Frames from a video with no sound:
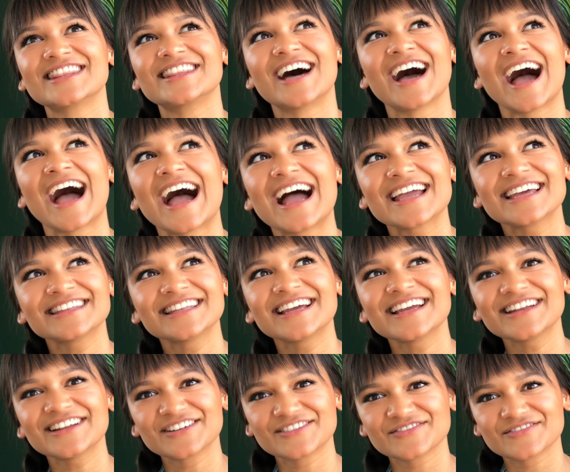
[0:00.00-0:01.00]
the
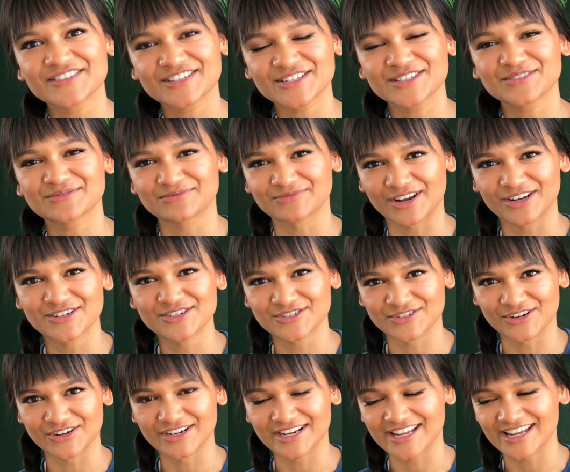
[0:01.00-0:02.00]
highlight of this run
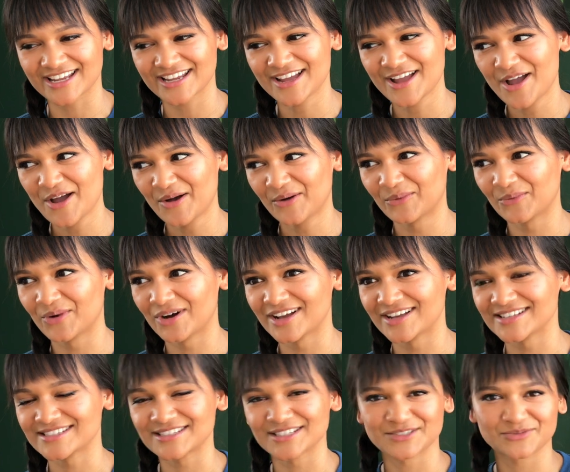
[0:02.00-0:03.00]
journey
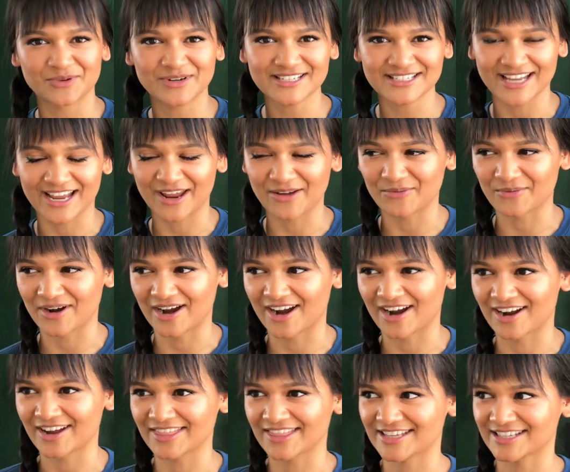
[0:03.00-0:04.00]
was this one day
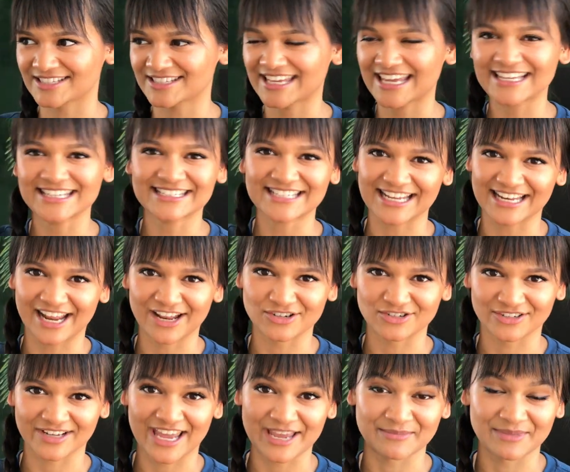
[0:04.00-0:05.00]
where this kid teenager
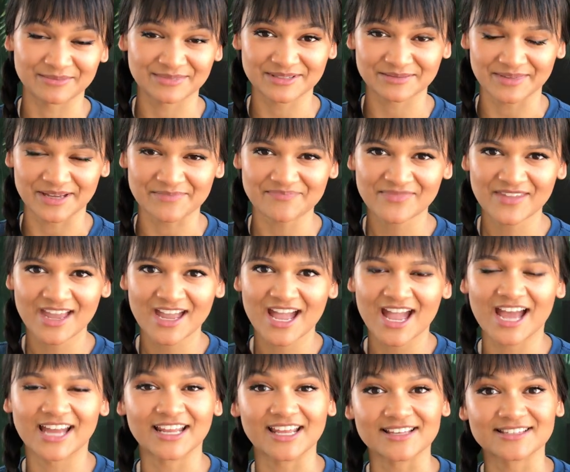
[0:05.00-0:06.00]
came up to me
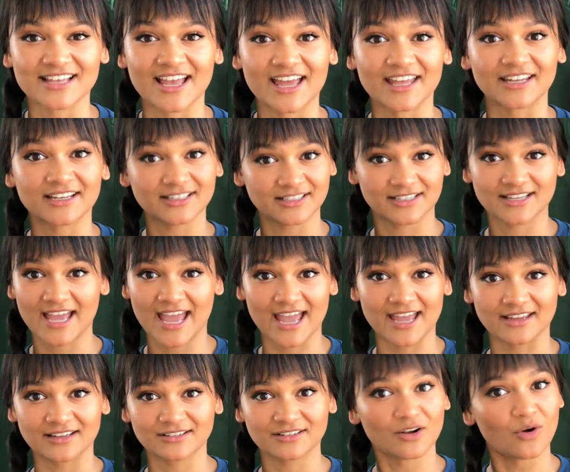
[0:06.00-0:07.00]
and he said, "Hey,
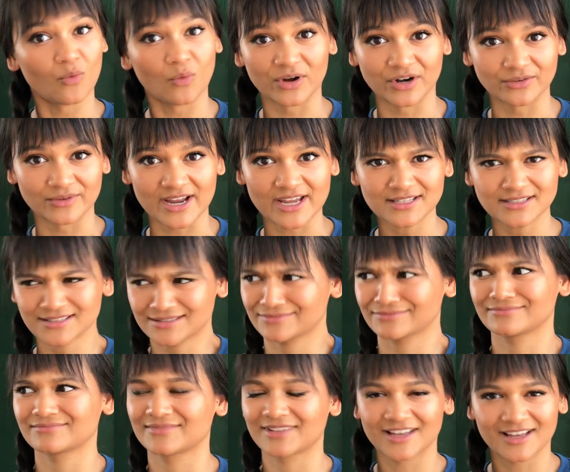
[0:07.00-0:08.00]
want to race?"
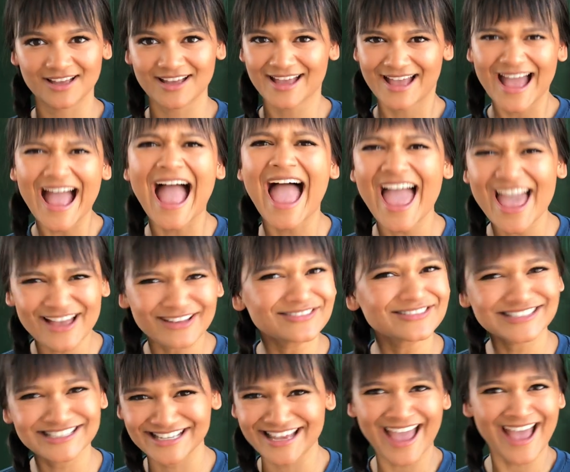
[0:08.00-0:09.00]
Hells
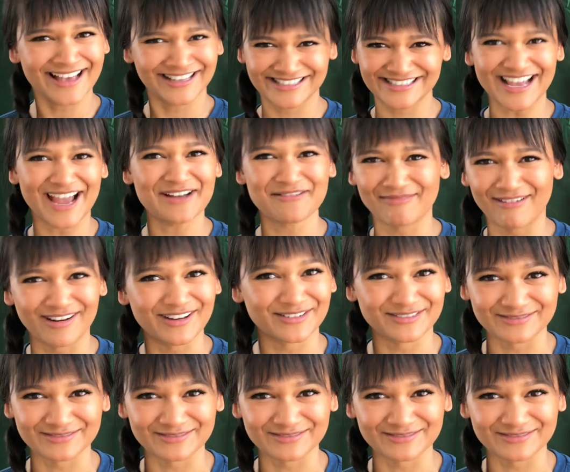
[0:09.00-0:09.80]
yes, I want to